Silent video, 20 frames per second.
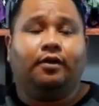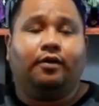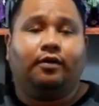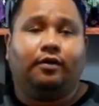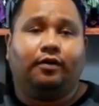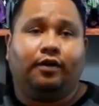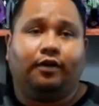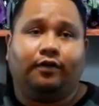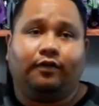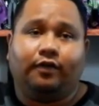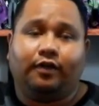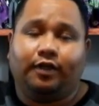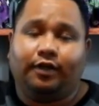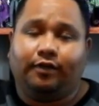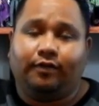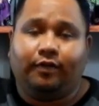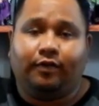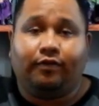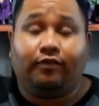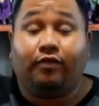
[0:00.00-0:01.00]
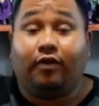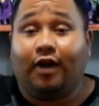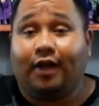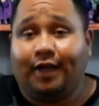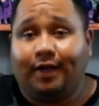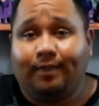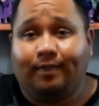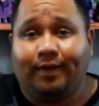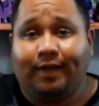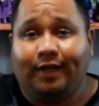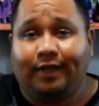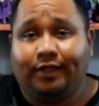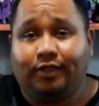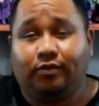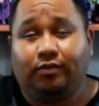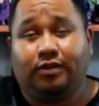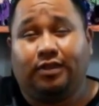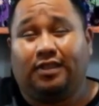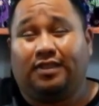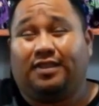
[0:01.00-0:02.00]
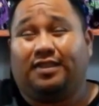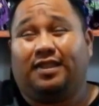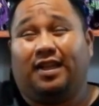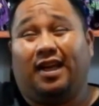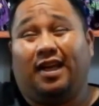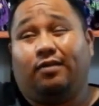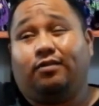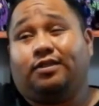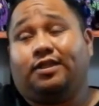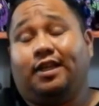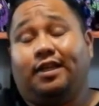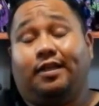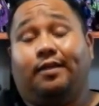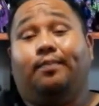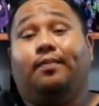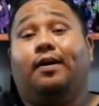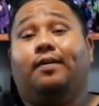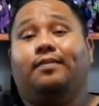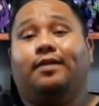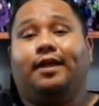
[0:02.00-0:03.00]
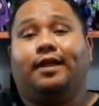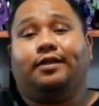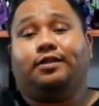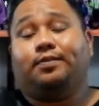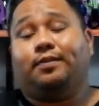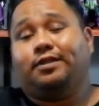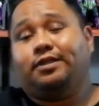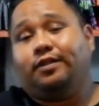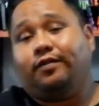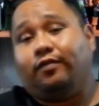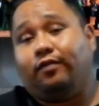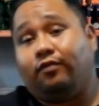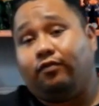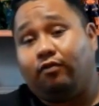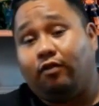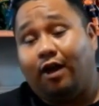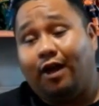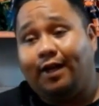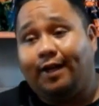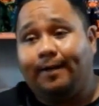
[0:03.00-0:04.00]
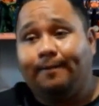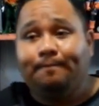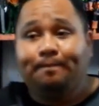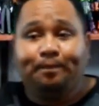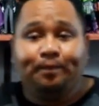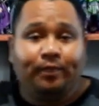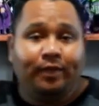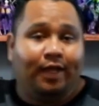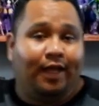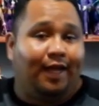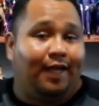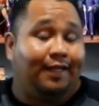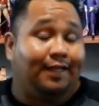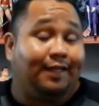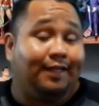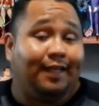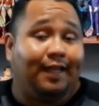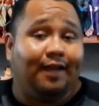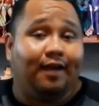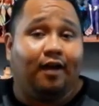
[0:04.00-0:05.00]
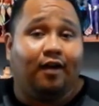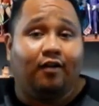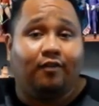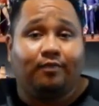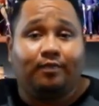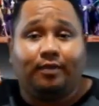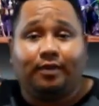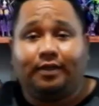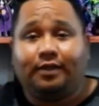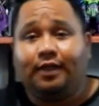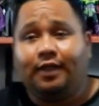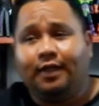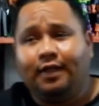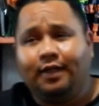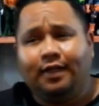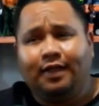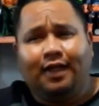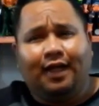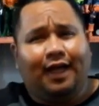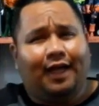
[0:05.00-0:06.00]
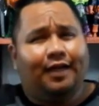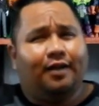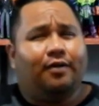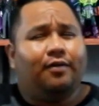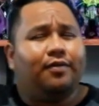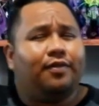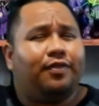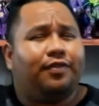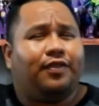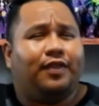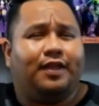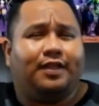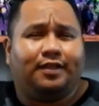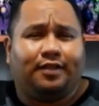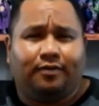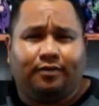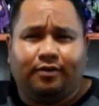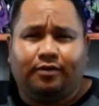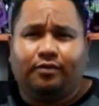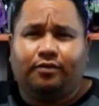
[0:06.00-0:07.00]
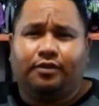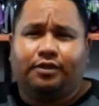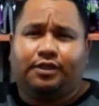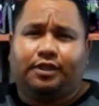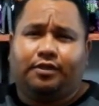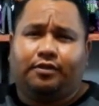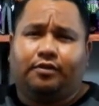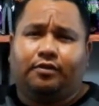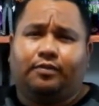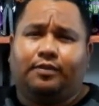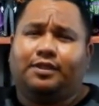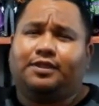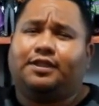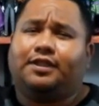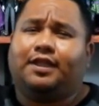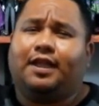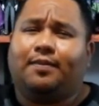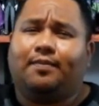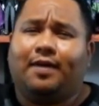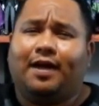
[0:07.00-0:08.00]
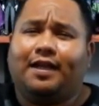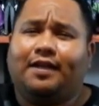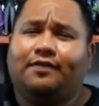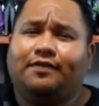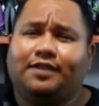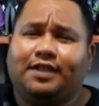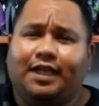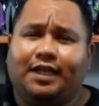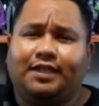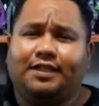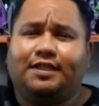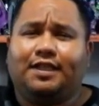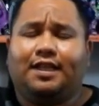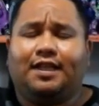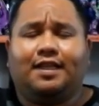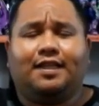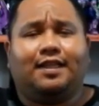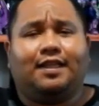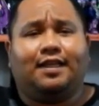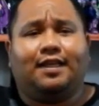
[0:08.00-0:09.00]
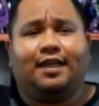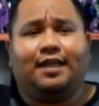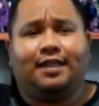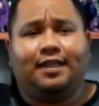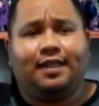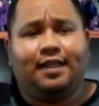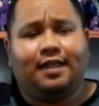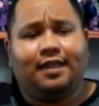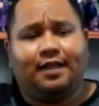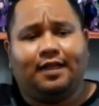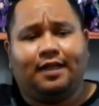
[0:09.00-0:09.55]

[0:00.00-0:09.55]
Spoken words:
or, you know, a Friday package, which is, I was kind of bummed at, especially for Friday. I had the day off, but I don't think they were doing general admission. They might have changed it at the end.